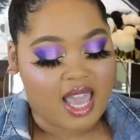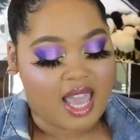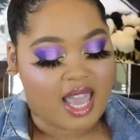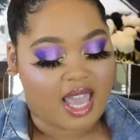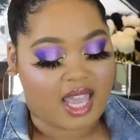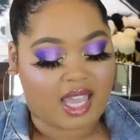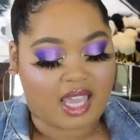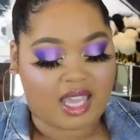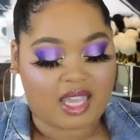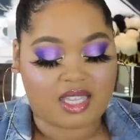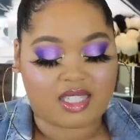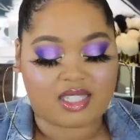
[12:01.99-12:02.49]

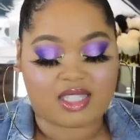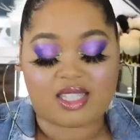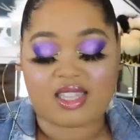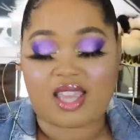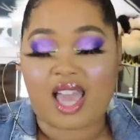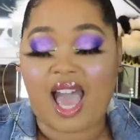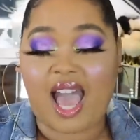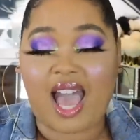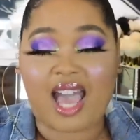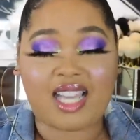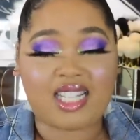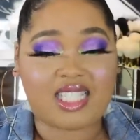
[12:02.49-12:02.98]
And the
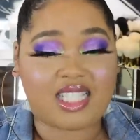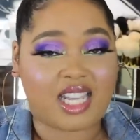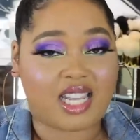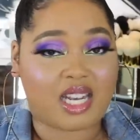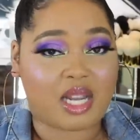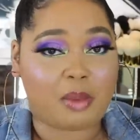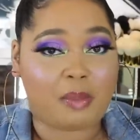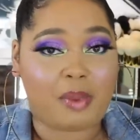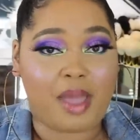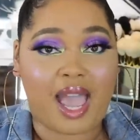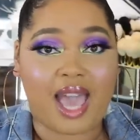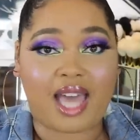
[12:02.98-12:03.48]

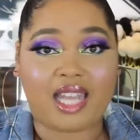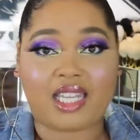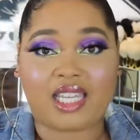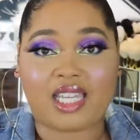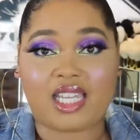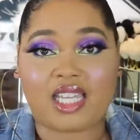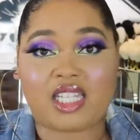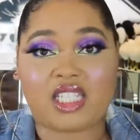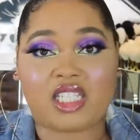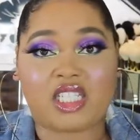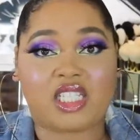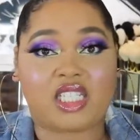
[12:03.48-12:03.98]
eyeshadow
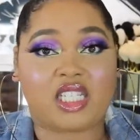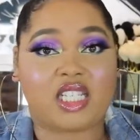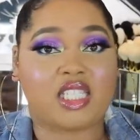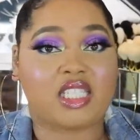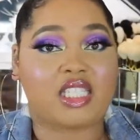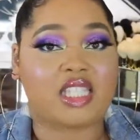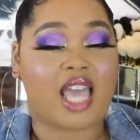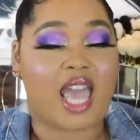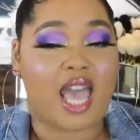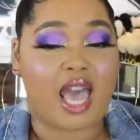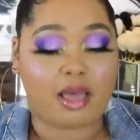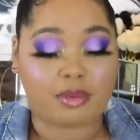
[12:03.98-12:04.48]
palette is just
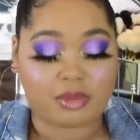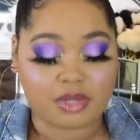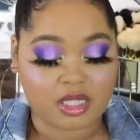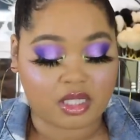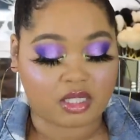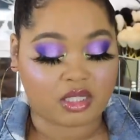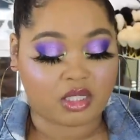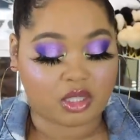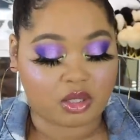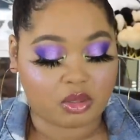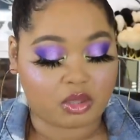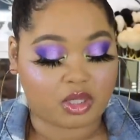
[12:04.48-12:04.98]

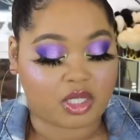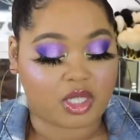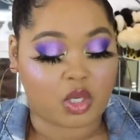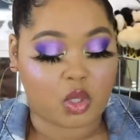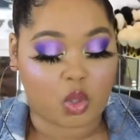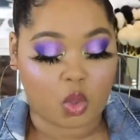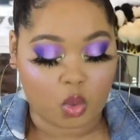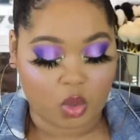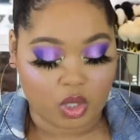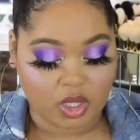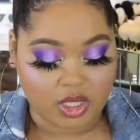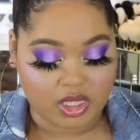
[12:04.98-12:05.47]
absolutely
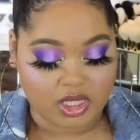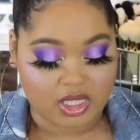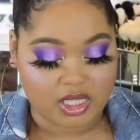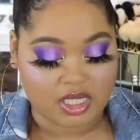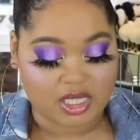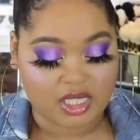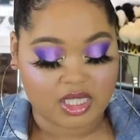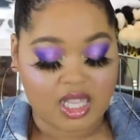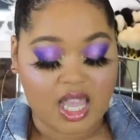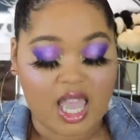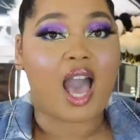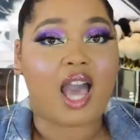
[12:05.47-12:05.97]

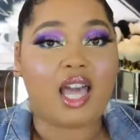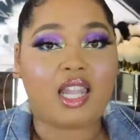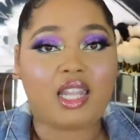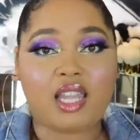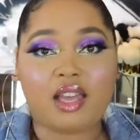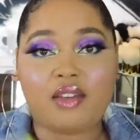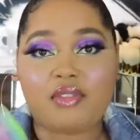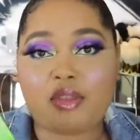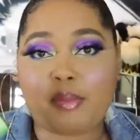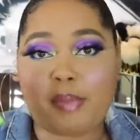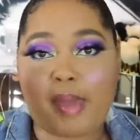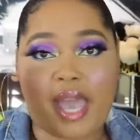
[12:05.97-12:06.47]
gorgeous. I
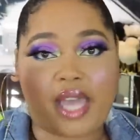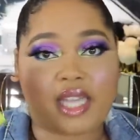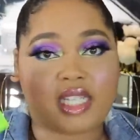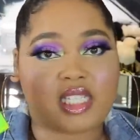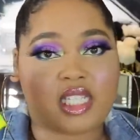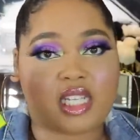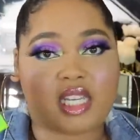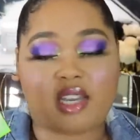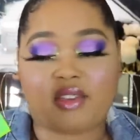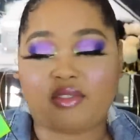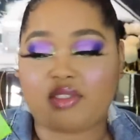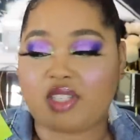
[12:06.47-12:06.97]
love the
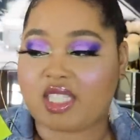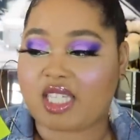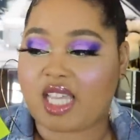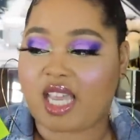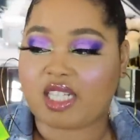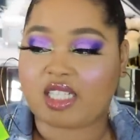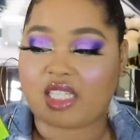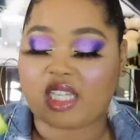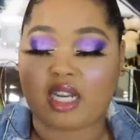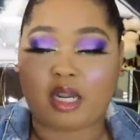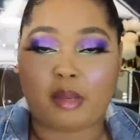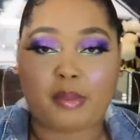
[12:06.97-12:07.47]
packaging of this
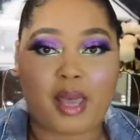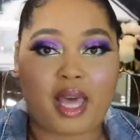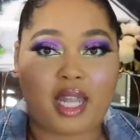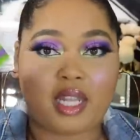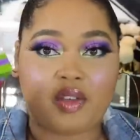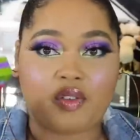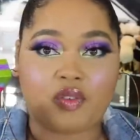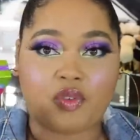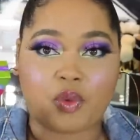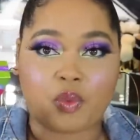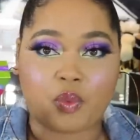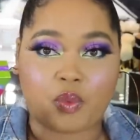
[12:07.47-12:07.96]
eyeshadow
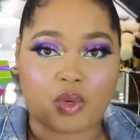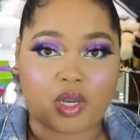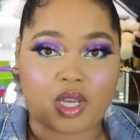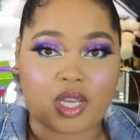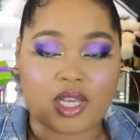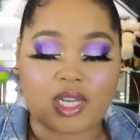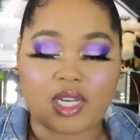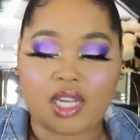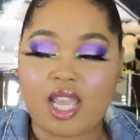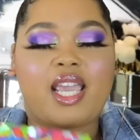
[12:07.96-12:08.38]
palette for one.